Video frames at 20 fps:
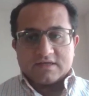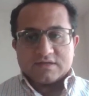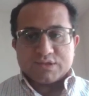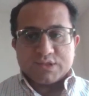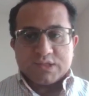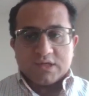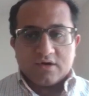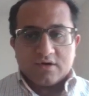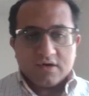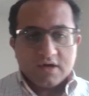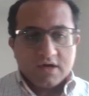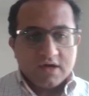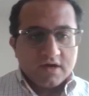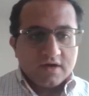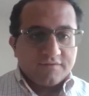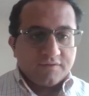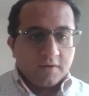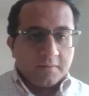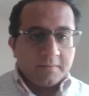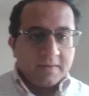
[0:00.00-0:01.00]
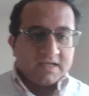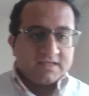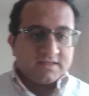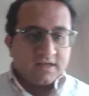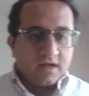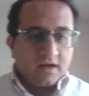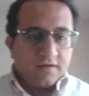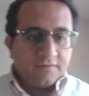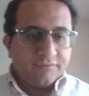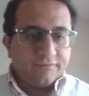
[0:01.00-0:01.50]
So for
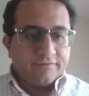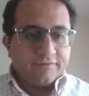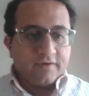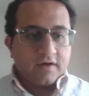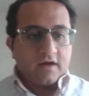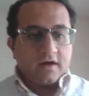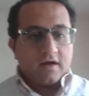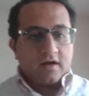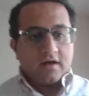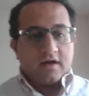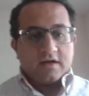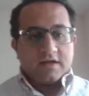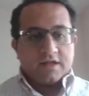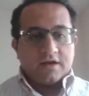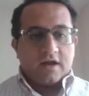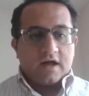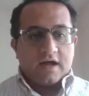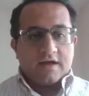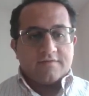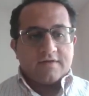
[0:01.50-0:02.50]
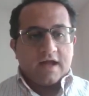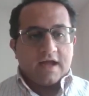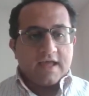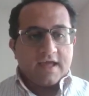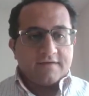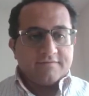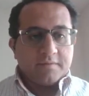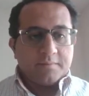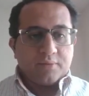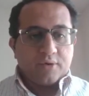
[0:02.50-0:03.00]
myself, I
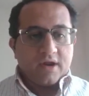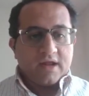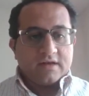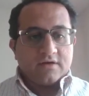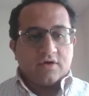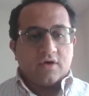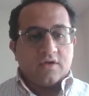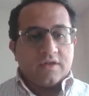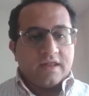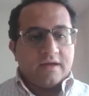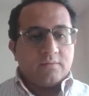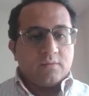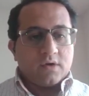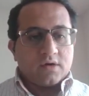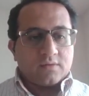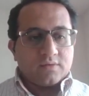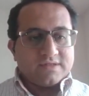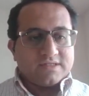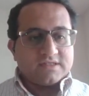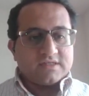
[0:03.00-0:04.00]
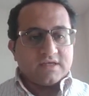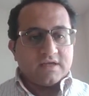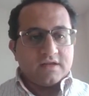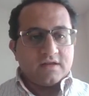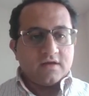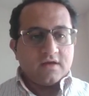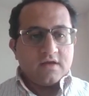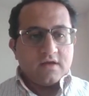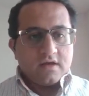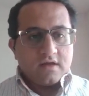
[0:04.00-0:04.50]
have a brand called Network with Sid.
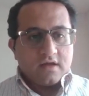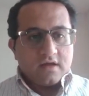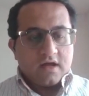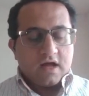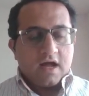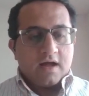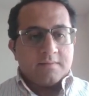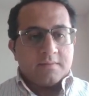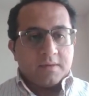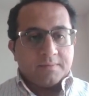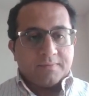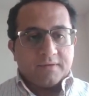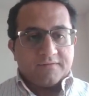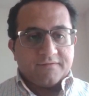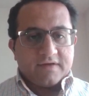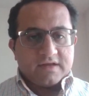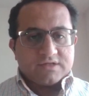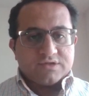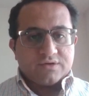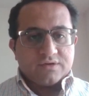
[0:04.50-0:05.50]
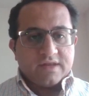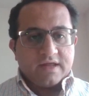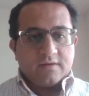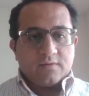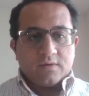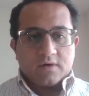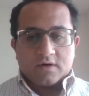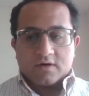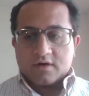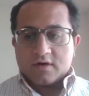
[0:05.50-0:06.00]
I'm a professional
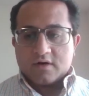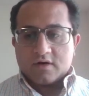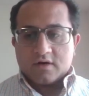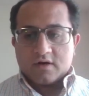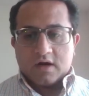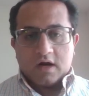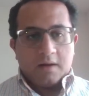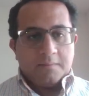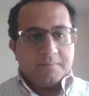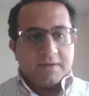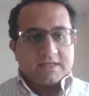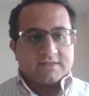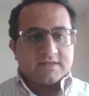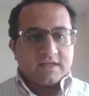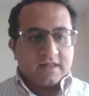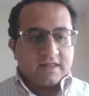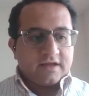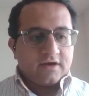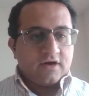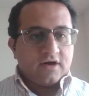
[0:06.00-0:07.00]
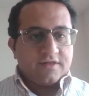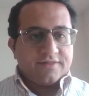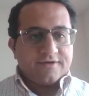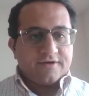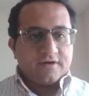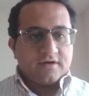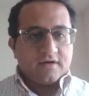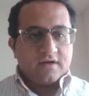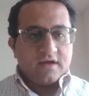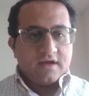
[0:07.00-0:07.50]
networker, a best-selling
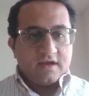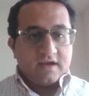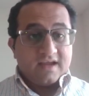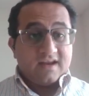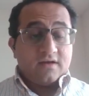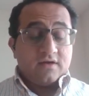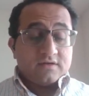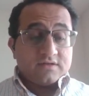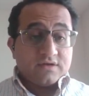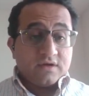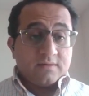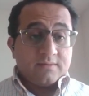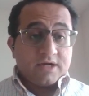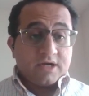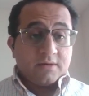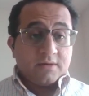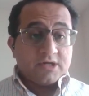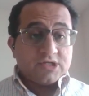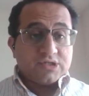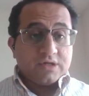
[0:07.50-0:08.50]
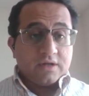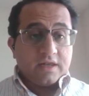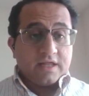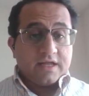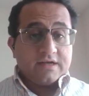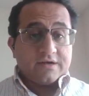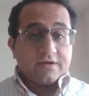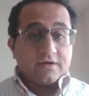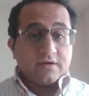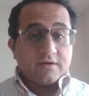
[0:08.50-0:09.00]
author, and also I'm a commercial
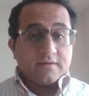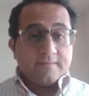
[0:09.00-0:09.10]
lender.